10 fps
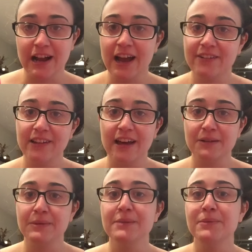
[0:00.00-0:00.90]
I had a lot
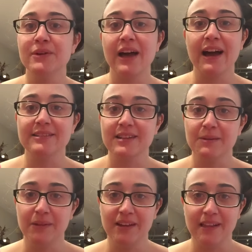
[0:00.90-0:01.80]
of people
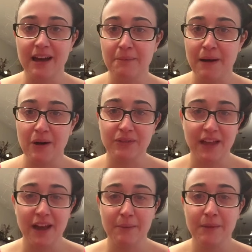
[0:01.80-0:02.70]
asking me a lot about
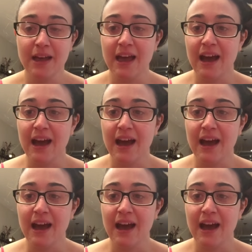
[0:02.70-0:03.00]
them.